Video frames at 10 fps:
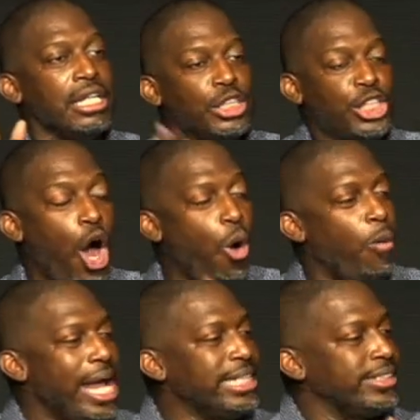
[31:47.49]
don't
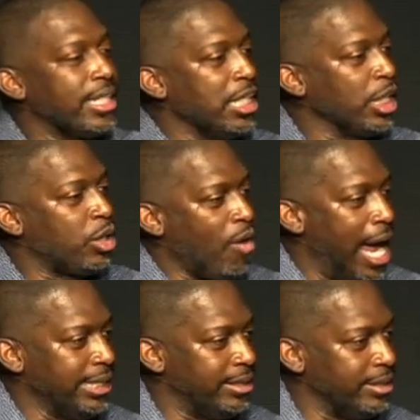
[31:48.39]
waste a good
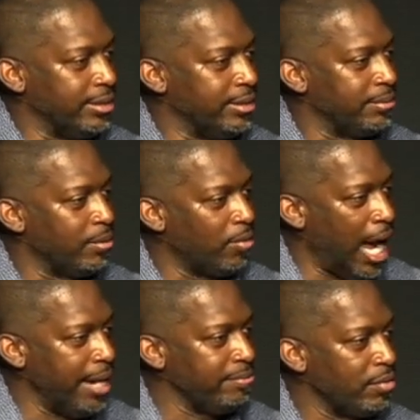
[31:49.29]
crisis,
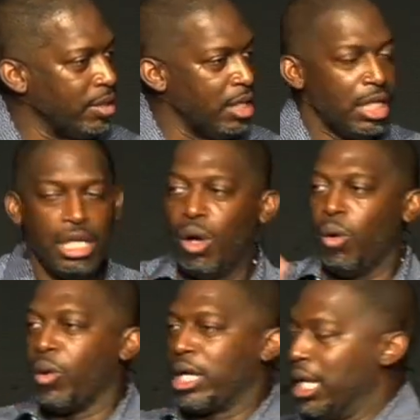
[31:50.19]
right?
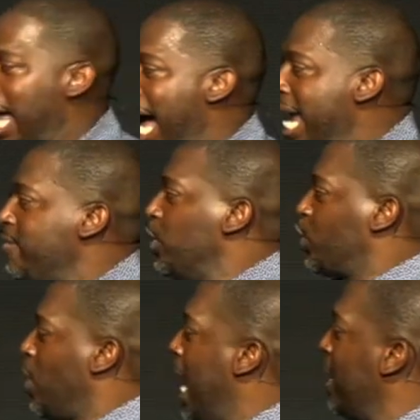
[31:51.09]
Goliath was
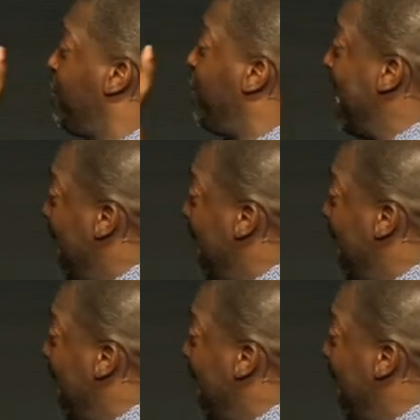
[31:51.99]
trying to fight